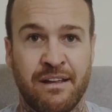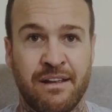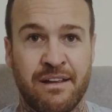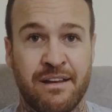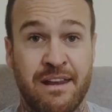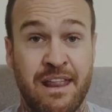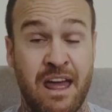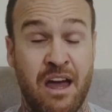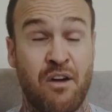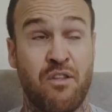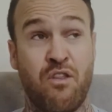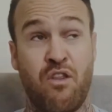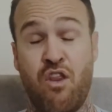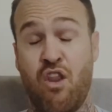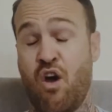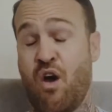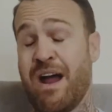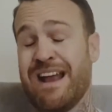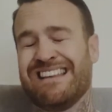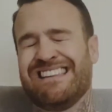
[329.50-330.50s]
Now,
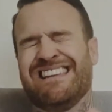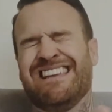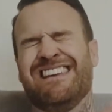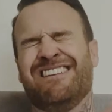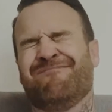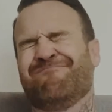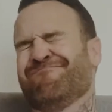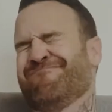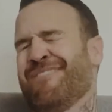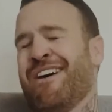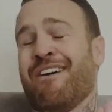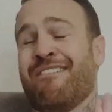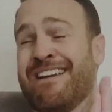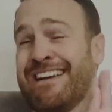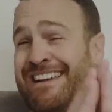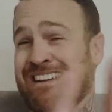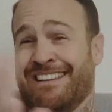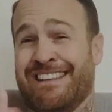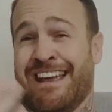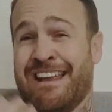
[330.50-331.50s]

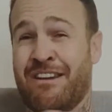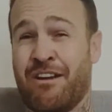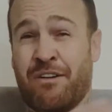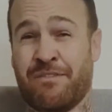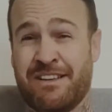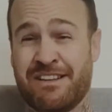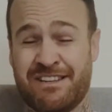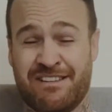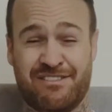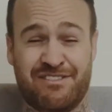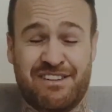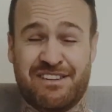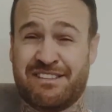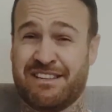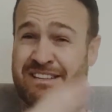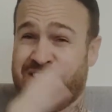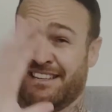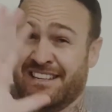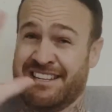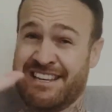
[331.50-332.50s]
this is just a
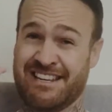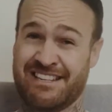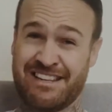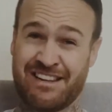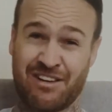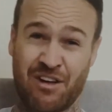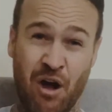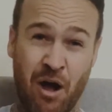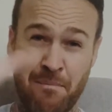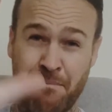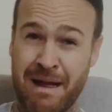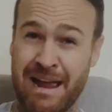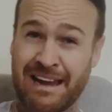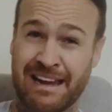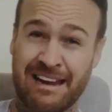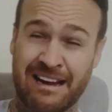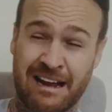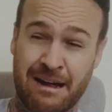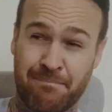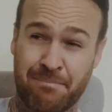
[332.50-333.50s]
statistic I'm
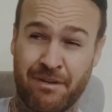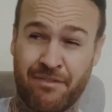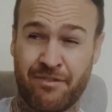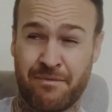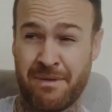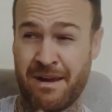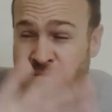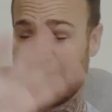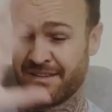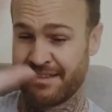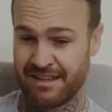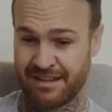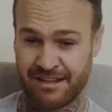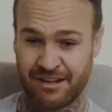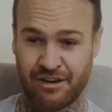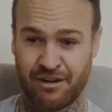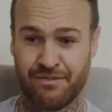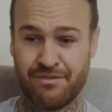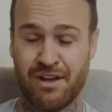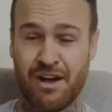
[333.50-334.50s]
making up, but from everything that
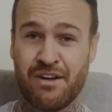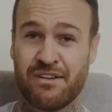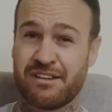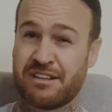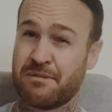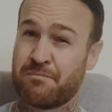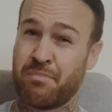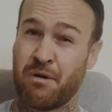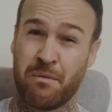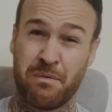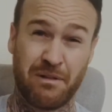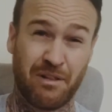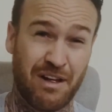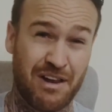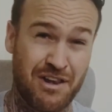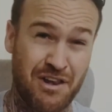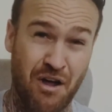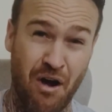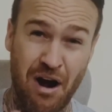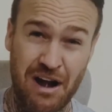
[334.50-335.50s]
I've noticed, probably
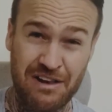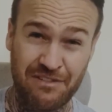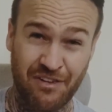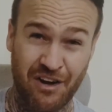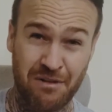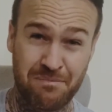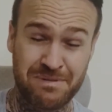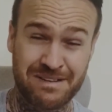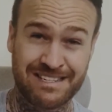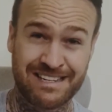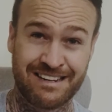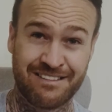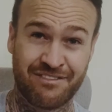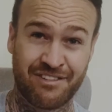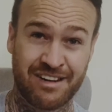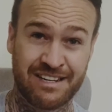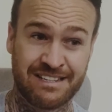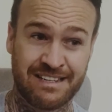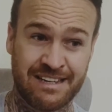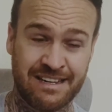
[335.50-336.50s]
like 95% of
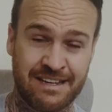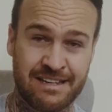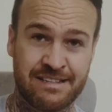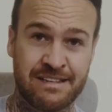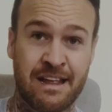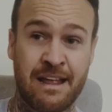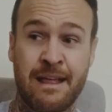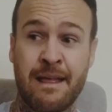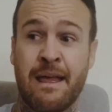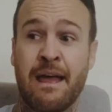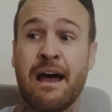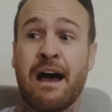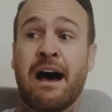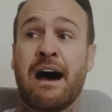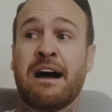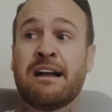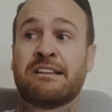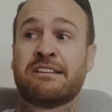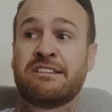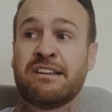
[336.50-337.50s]
ideas
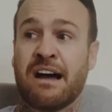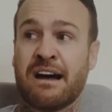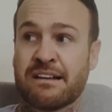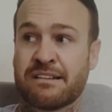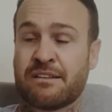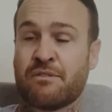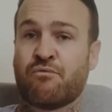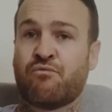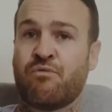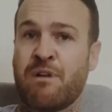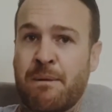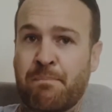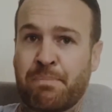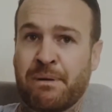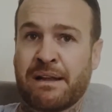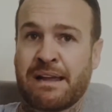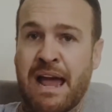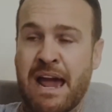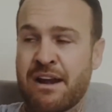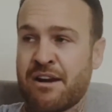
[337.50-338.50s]
are just
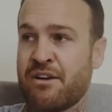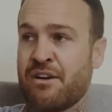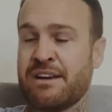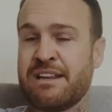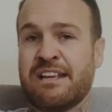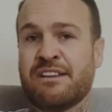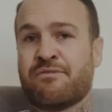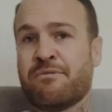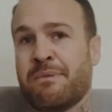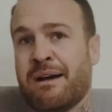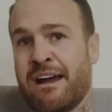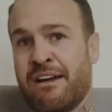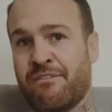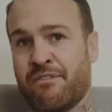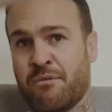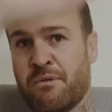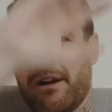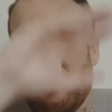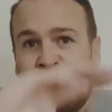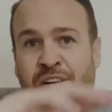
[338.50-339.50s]
replicated ideas from
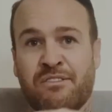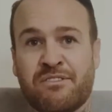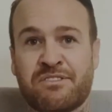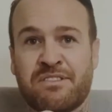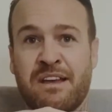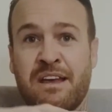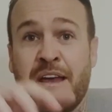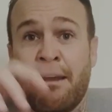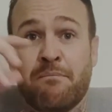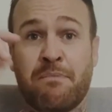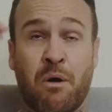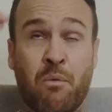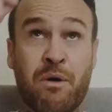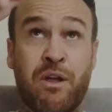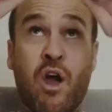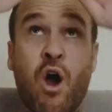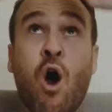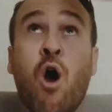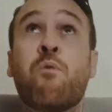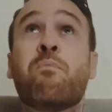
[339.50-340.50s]
everyone else. But
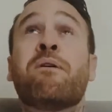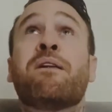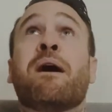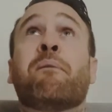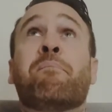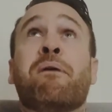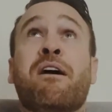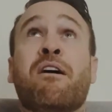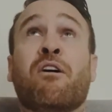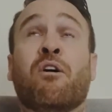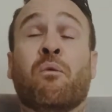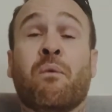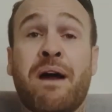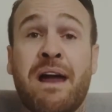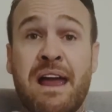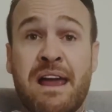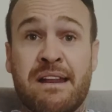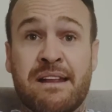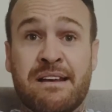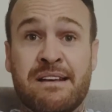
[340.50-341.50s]
we open up our
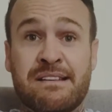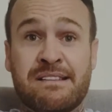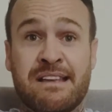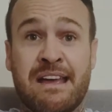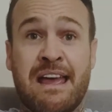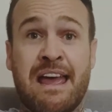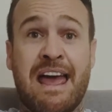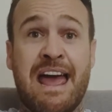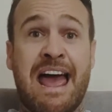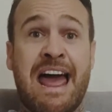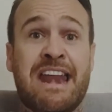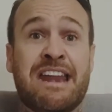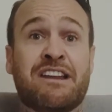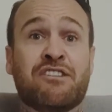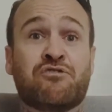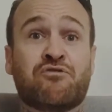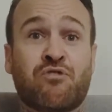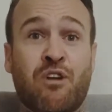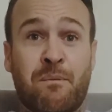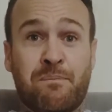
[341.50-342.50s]
awareness and it
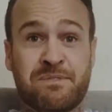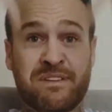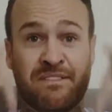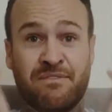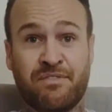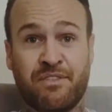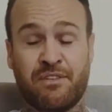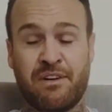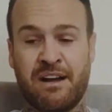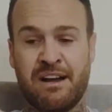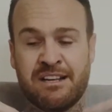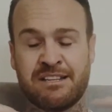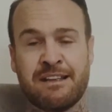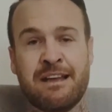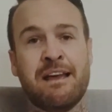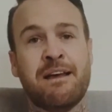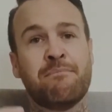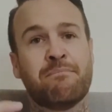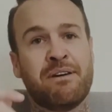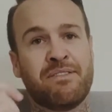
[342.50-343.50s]
drops in for us.
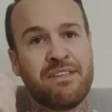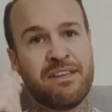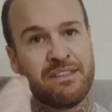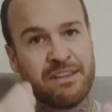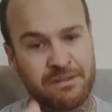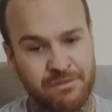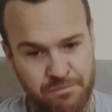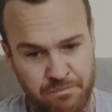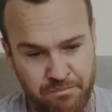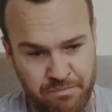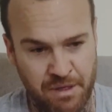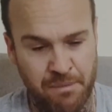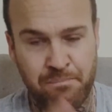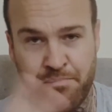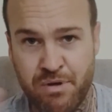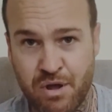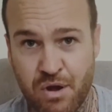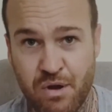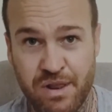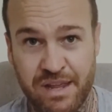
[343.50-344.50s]
But then the
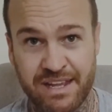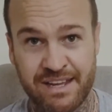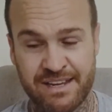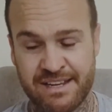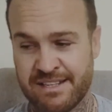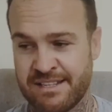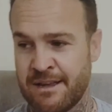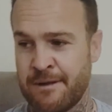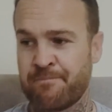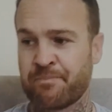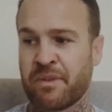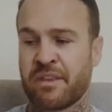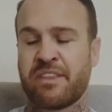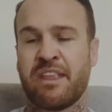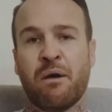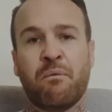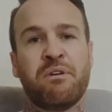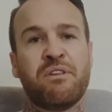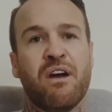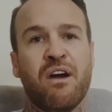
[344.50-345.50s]
beauty is
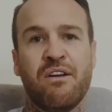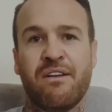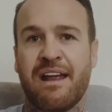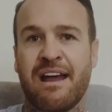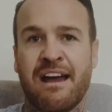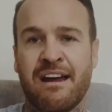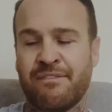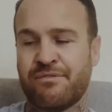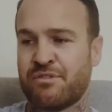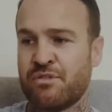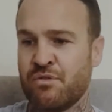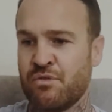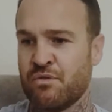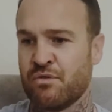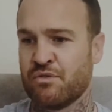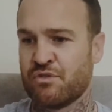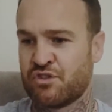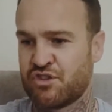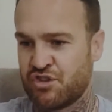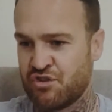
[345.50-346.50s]
that we don't have to
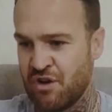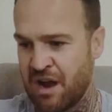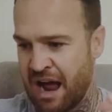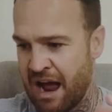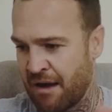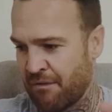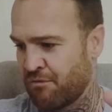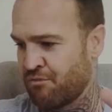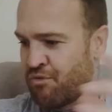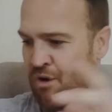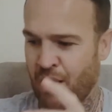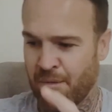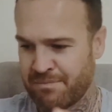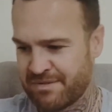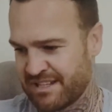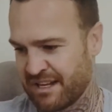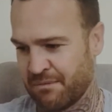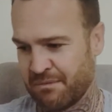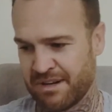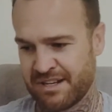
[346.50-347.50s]
rob
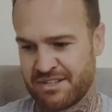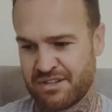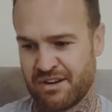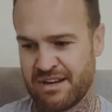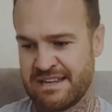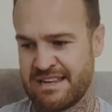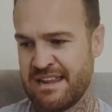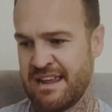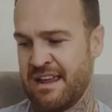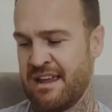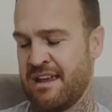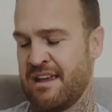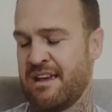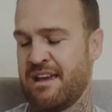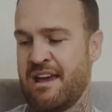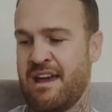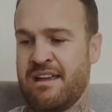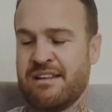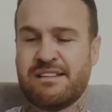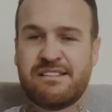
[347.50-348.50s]
someone's idea
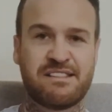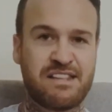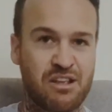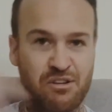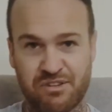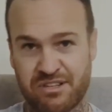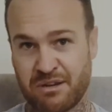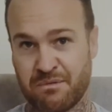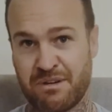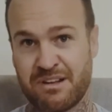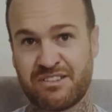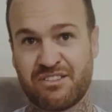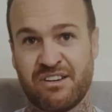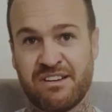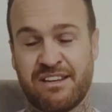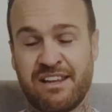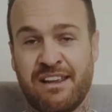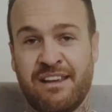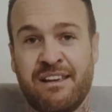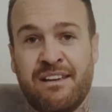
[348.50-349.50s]
and steal someone's
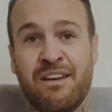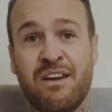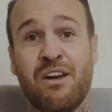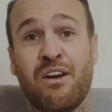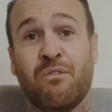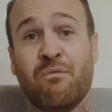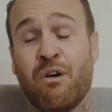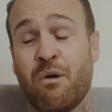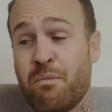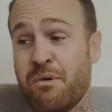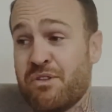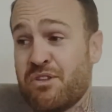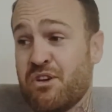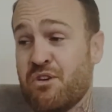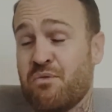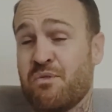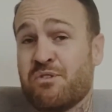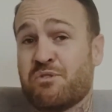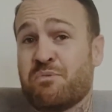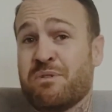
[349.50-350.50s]
idea. What we
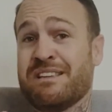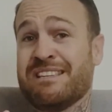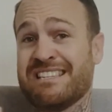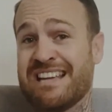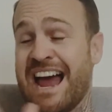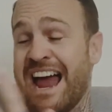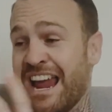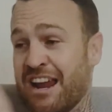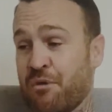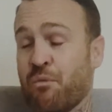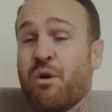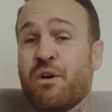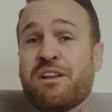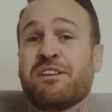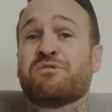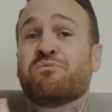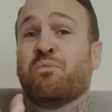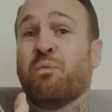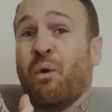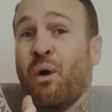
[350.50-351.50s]
do is we take what is
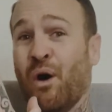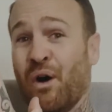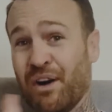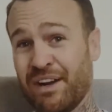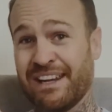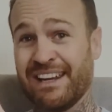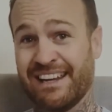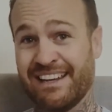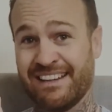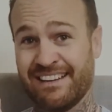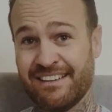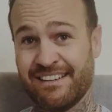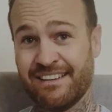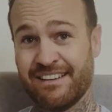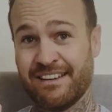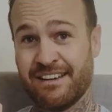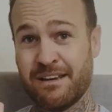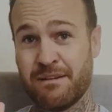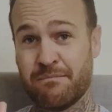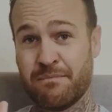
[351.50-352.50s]
working,
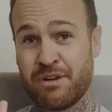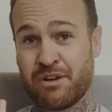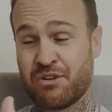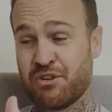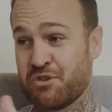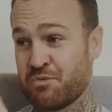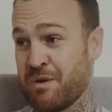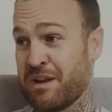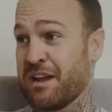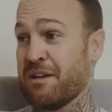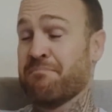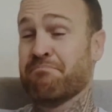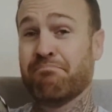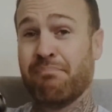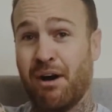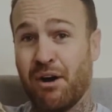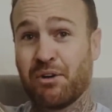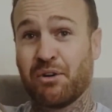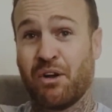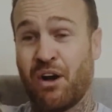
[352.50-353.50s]
because we can
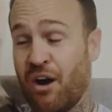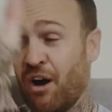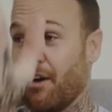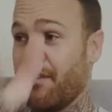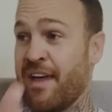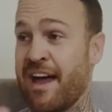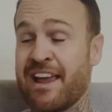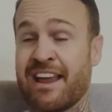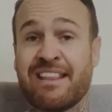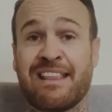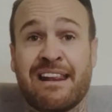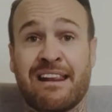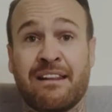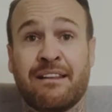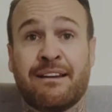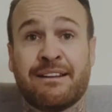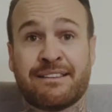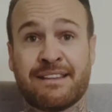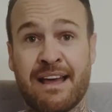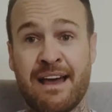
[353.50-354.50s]
model, oh, they did it
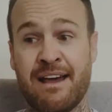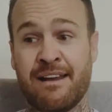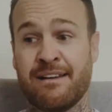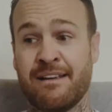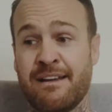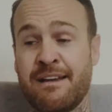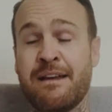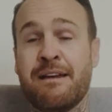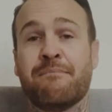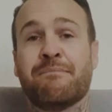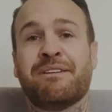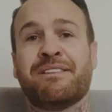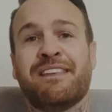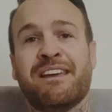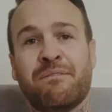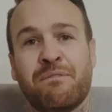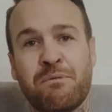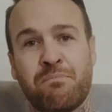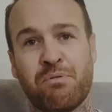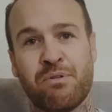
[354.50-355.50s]
like that, but then
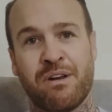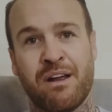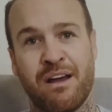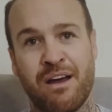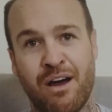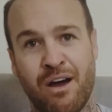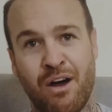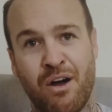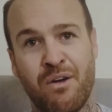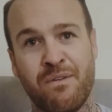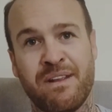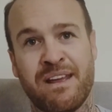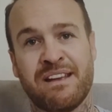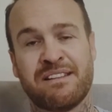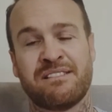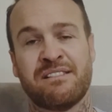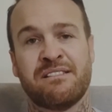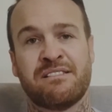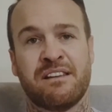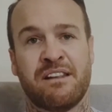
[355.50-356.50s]
we put our own
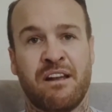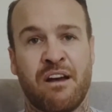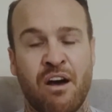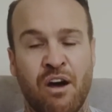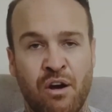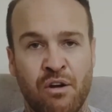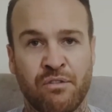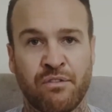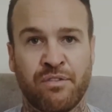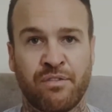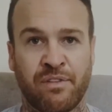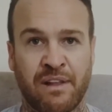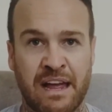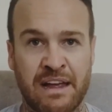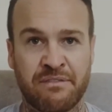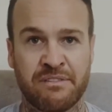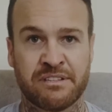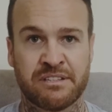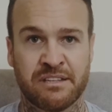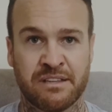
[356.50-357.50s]
essence and our own
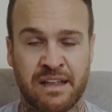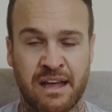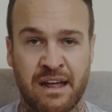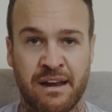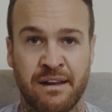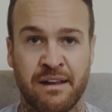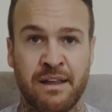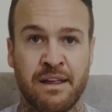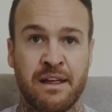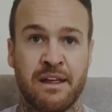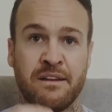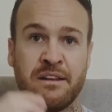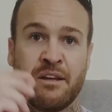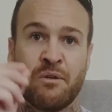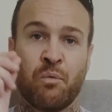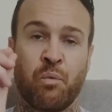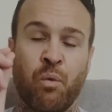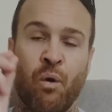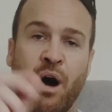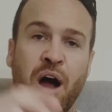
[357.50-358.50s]
flavor to that. Now,
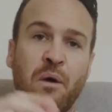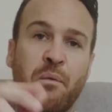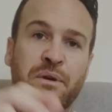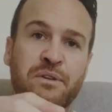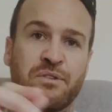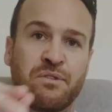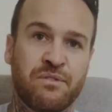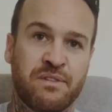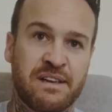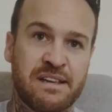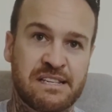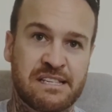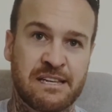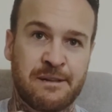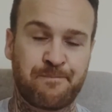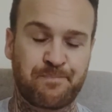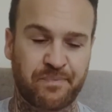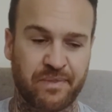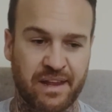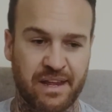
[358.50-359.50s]
why we do this
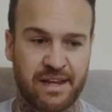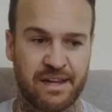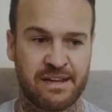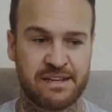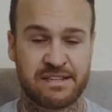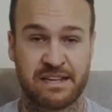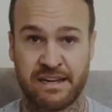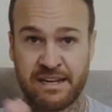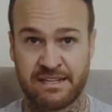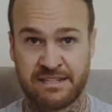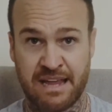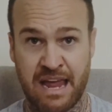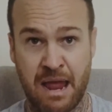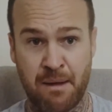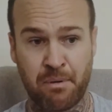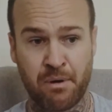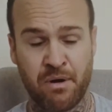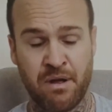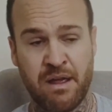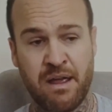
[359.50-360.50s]
is an
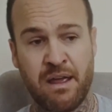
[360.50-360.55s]
example.